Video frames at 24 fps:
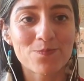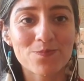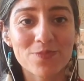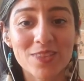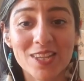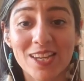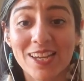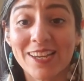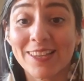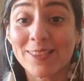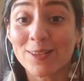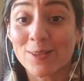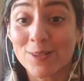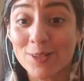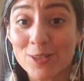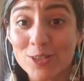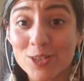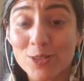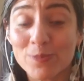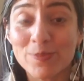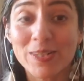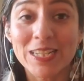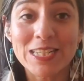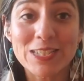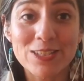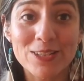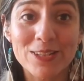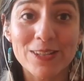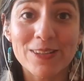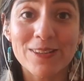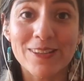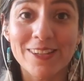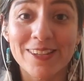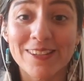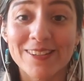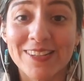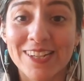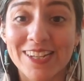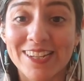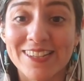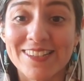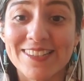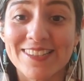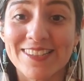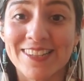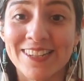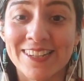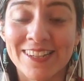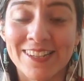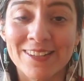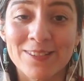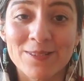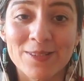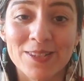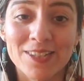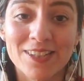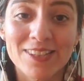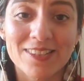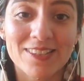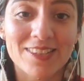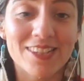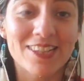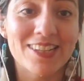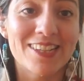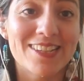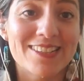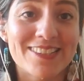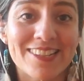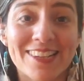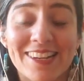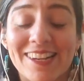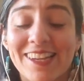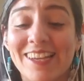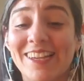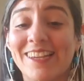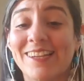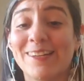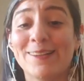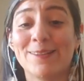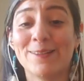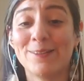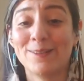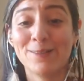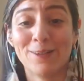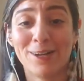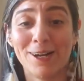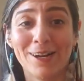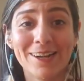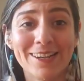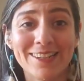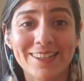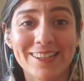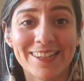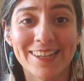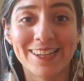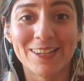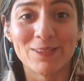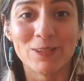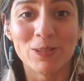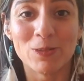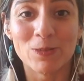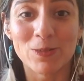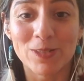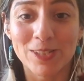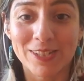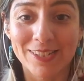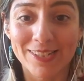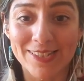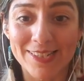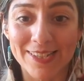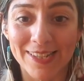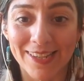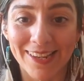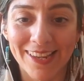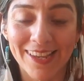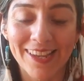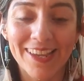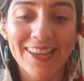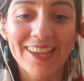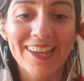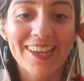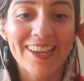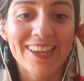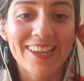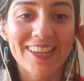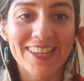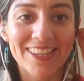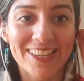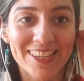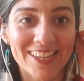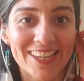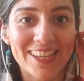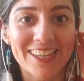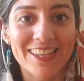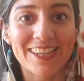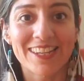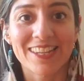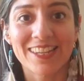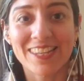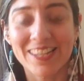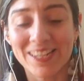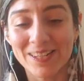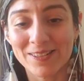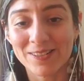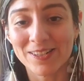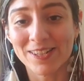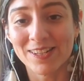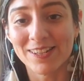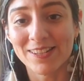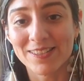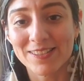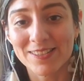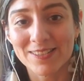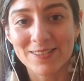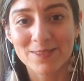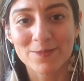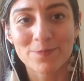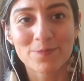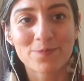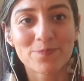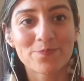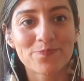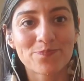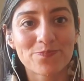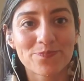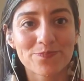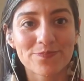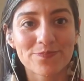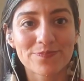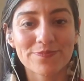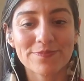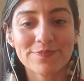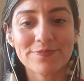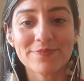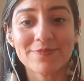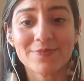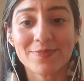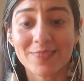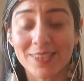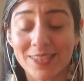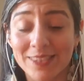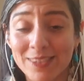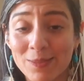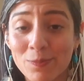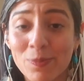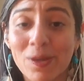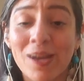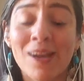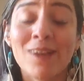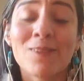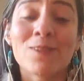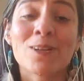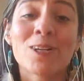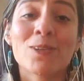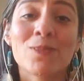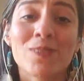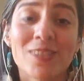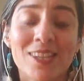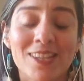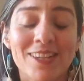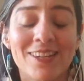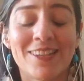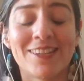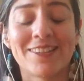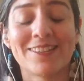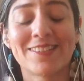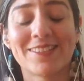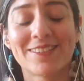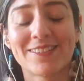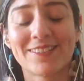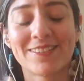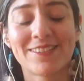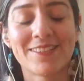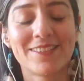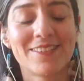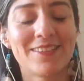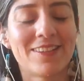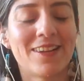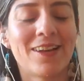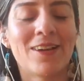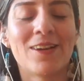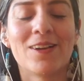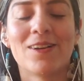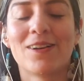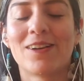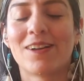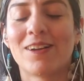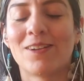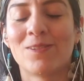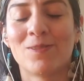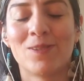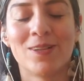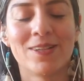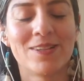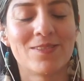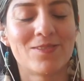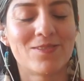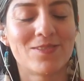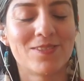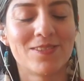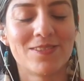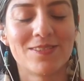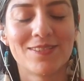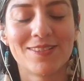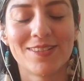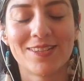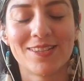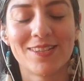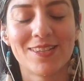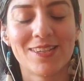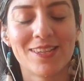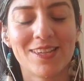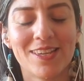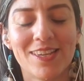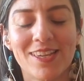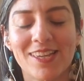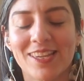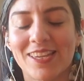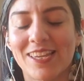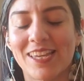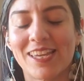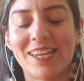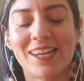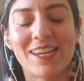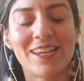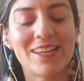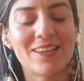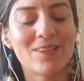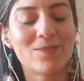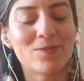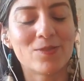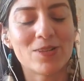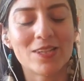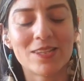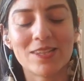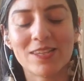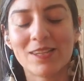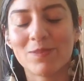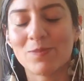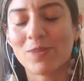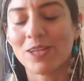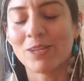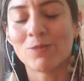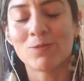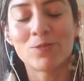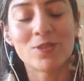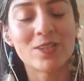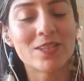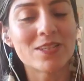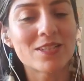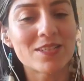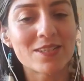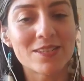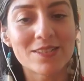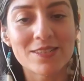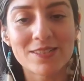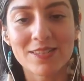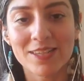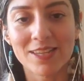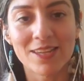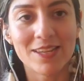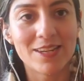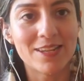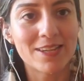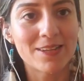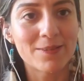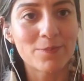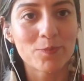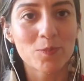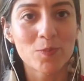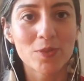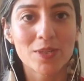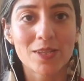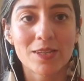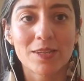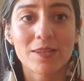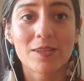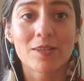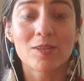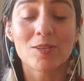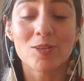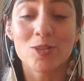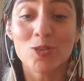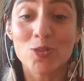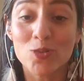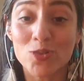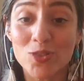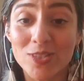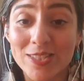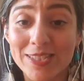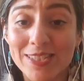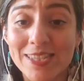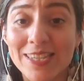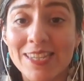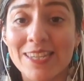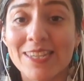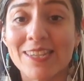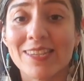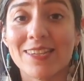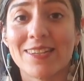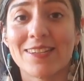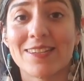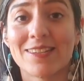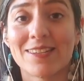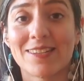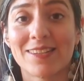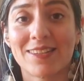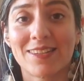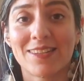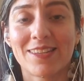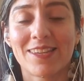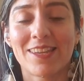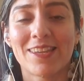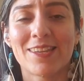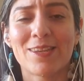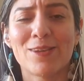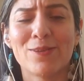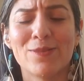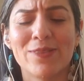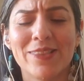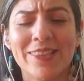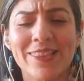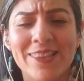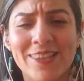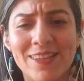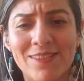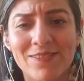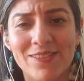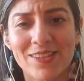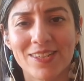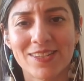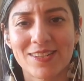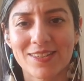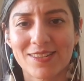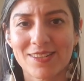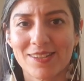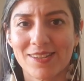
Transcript: I learned so much too, you guys, you know? I guess I had no idea what we're going to say. And here it is. The power within us. Oh, how wonderful. And my wish is that you see it and you live it